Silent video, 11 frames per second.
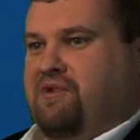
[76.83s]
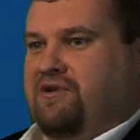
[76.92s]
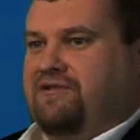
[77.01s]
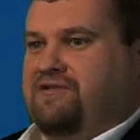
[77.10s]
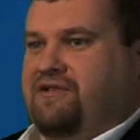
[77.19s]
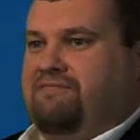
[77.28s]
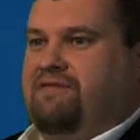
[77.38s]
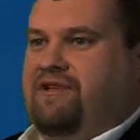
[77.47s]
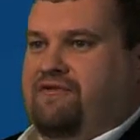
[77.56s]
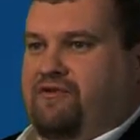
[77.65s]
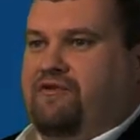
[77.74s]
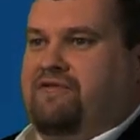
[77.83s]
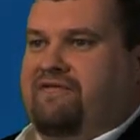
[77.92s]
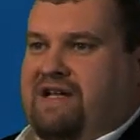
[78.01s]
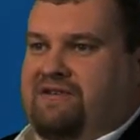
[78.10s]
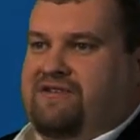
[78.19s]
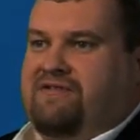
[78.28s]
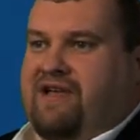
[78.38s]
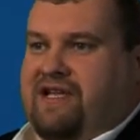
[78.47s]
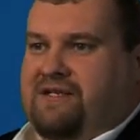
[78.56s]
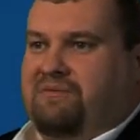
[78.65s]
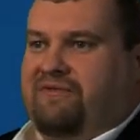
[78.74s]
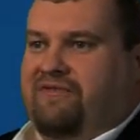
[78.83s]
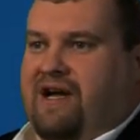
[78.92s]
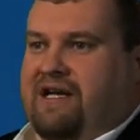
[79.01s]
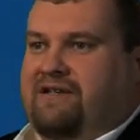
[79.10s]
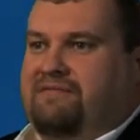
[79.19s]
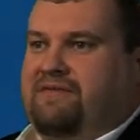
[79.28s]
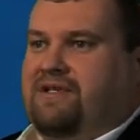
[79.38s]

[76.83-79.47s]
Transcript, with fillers: models that, that other vendors are there to provide.